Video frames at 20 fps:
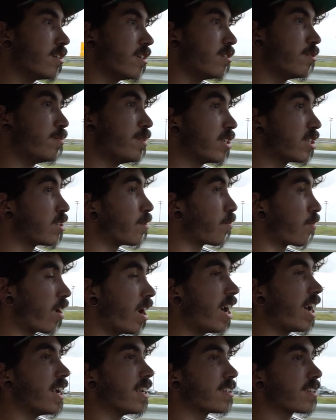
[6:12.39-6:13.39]
You'd be
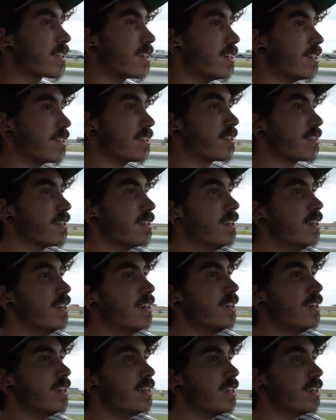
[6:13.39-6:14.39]
surprised because
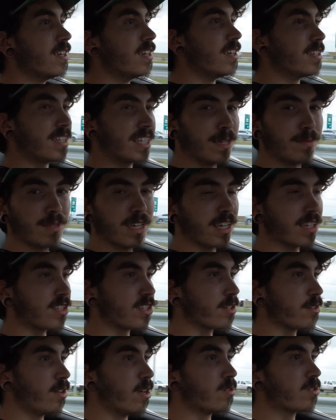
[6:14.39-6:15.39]
it seems like
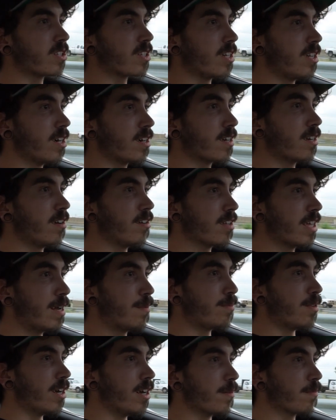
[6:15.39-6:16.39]
it's low slung and all
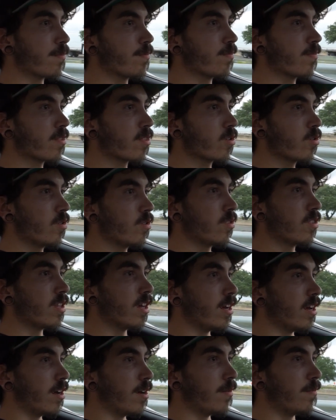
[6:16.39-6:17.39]
that, but
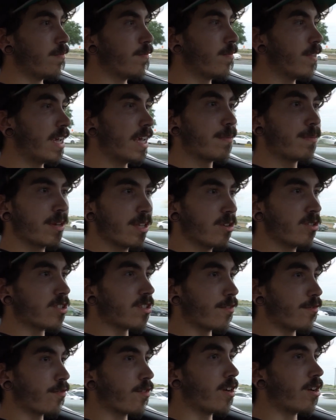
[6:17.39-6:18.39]
the A pillars in
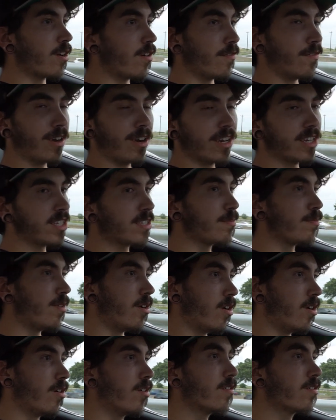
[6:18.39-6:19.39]
the front are very
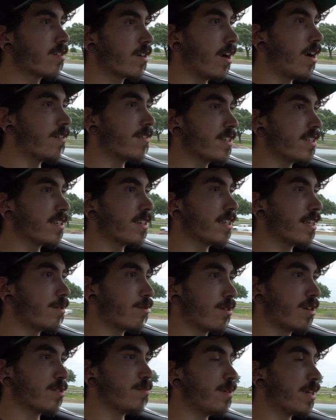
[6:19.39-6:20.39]
small. Obviously, they
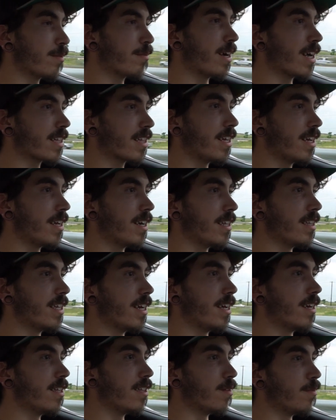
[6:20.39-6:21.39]
weren't as big back then. And
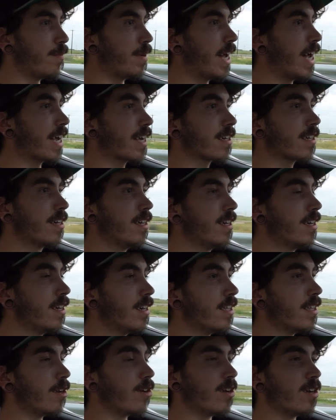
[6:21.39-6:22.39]
then in the back,
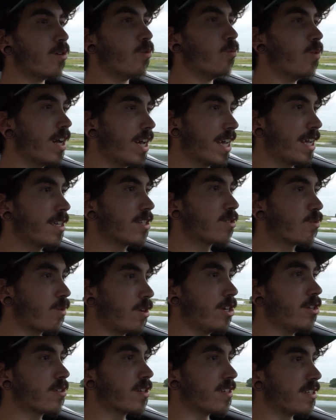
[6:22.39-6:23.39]
they're in a way to
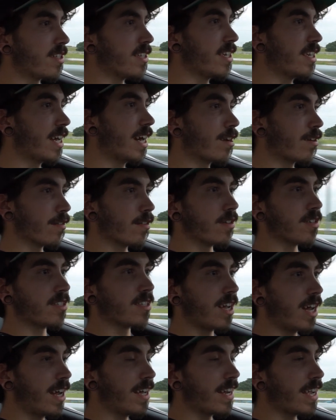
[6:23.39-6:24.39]
where you can see out of the
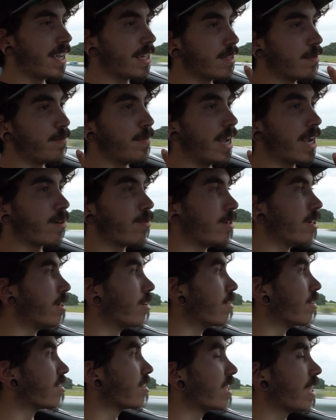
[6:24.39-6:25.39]
side and the back window
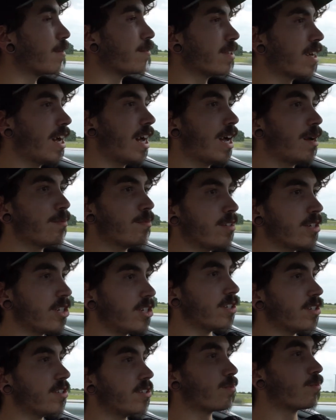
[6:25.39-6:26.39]
at the same time,
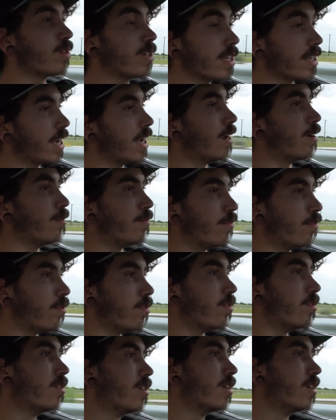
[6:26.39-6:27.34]
which is really helpful.